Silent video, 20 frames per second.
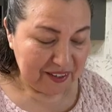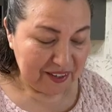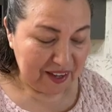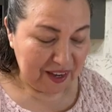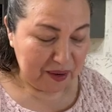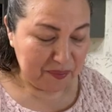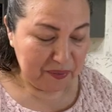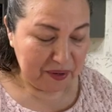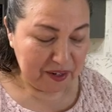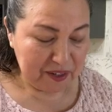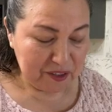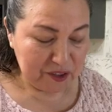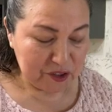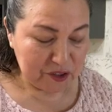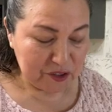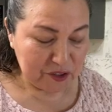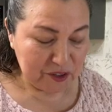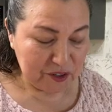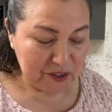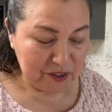I'm not
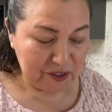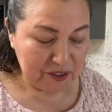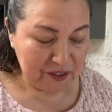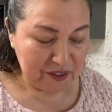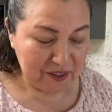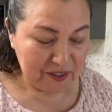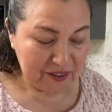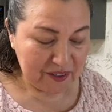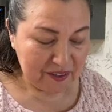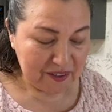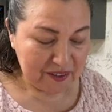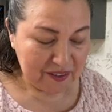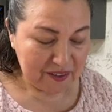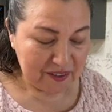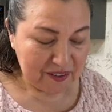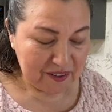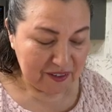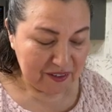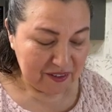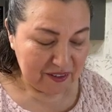sure
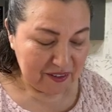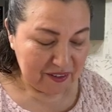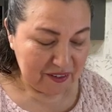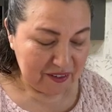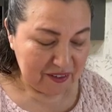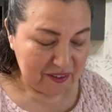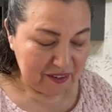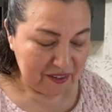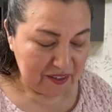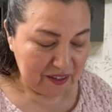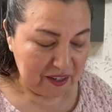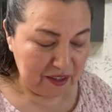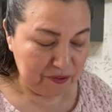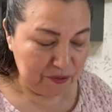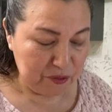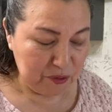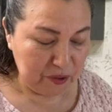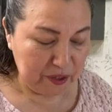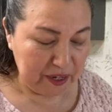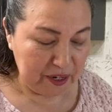if
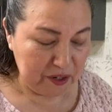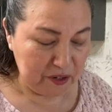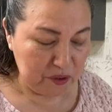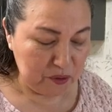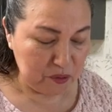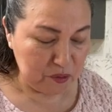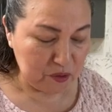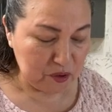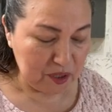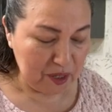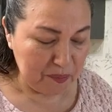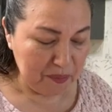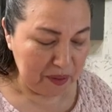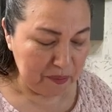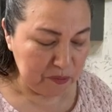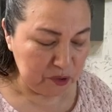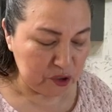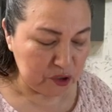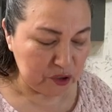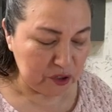you can use them.
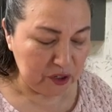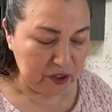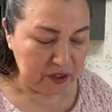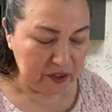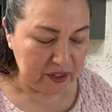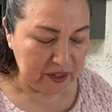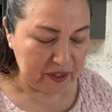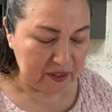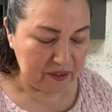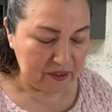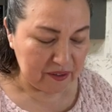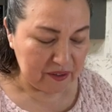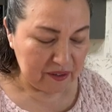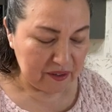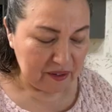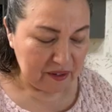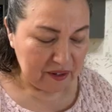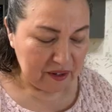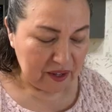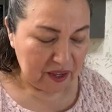I'm sure that
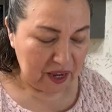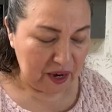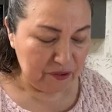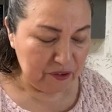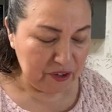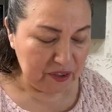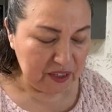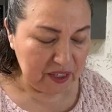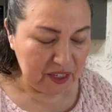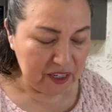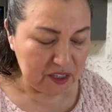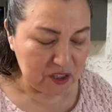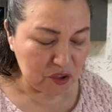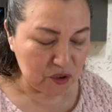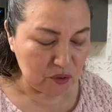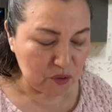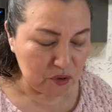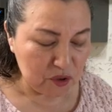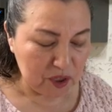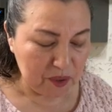everything is
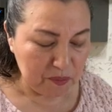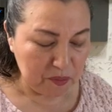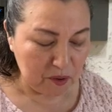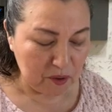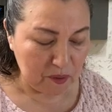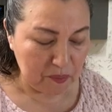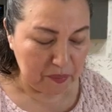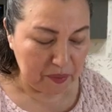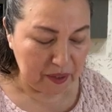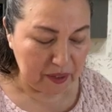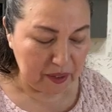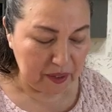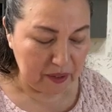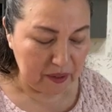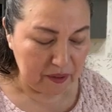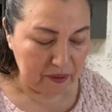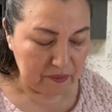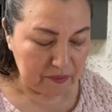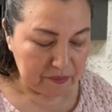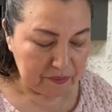usable,
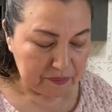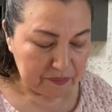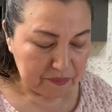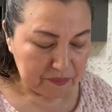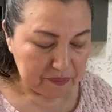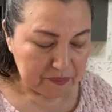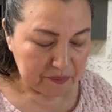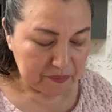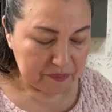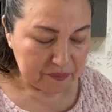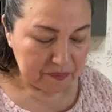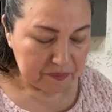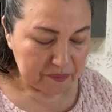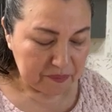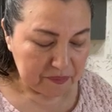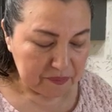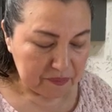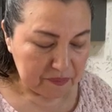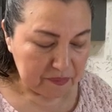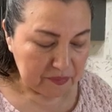but
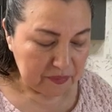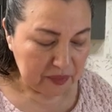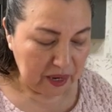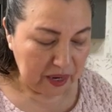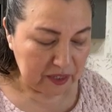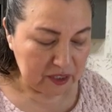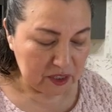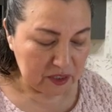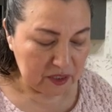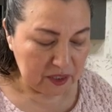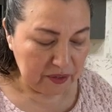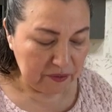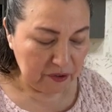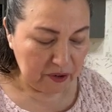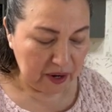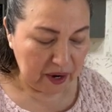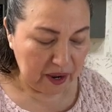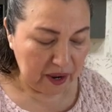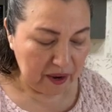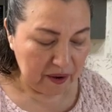I just
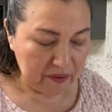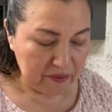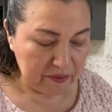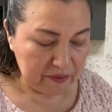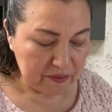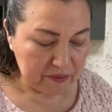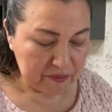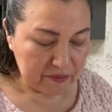never have.